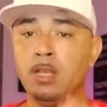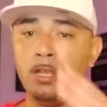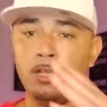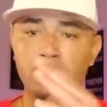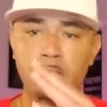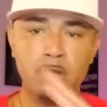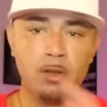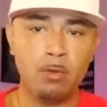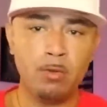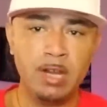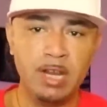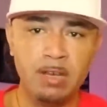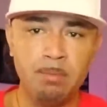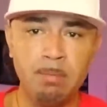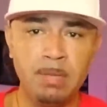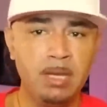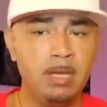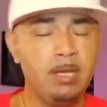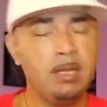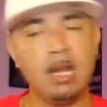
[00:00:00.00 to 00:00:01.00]
You don't hit
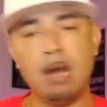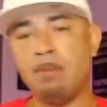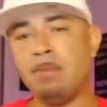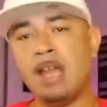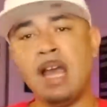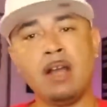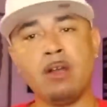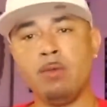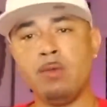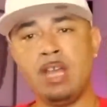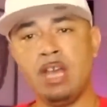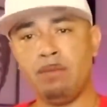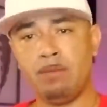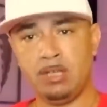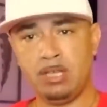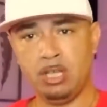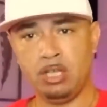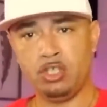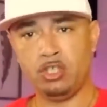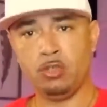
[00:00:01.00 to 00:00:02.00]
me, I'm not going to ever
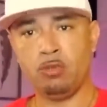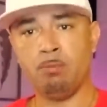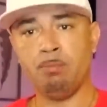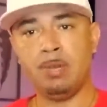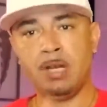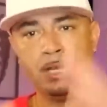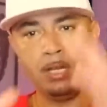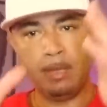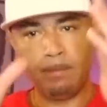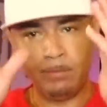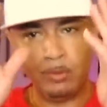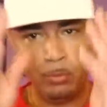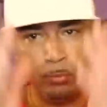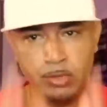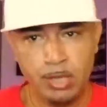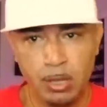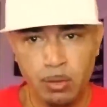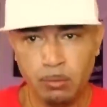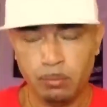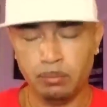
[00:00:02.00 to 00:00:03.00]
hit you. But if you
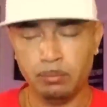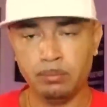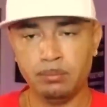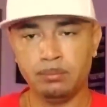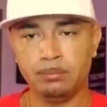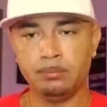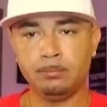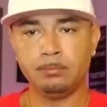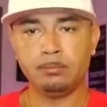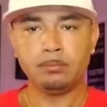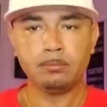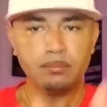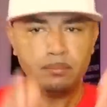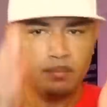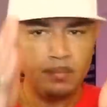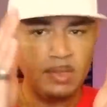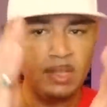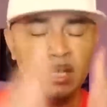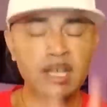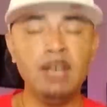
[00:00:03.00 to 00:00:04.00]
do,
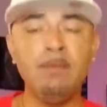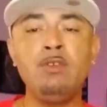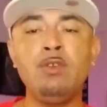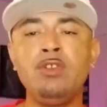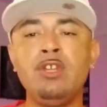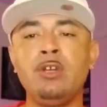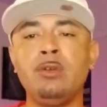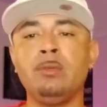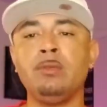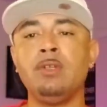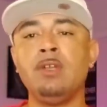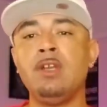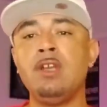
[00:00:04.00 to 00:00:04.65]
if you do,